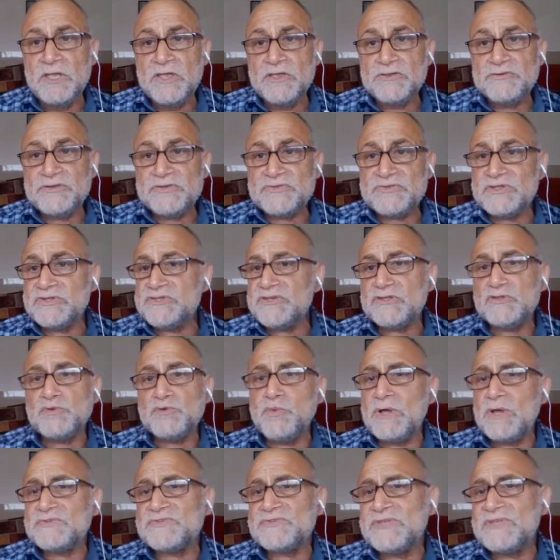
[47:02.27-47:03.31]
she says it
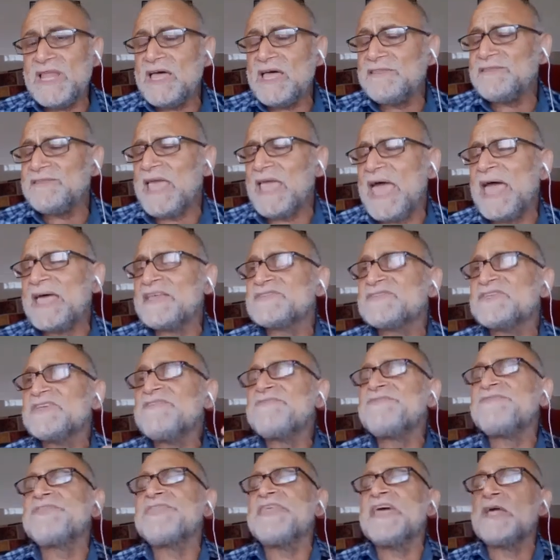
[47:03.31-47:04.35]
was not as if
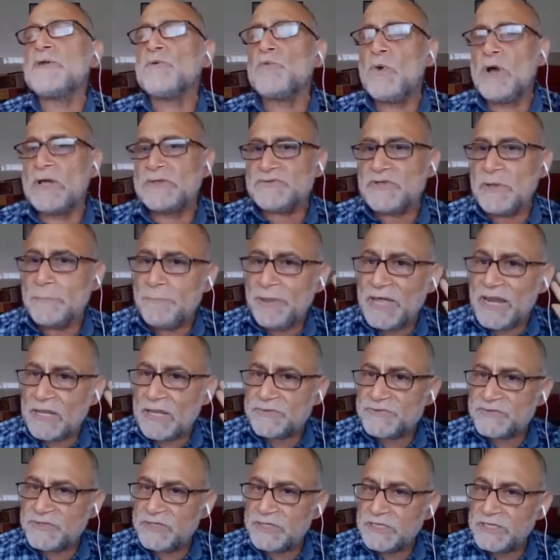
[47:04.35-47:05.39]
there was a
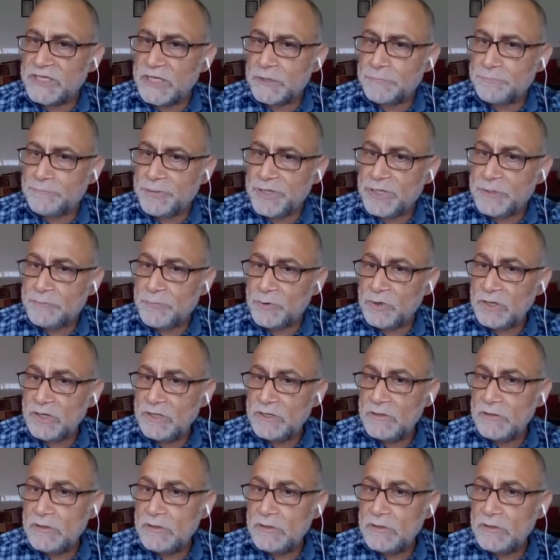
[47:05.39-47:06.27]
Palestinian people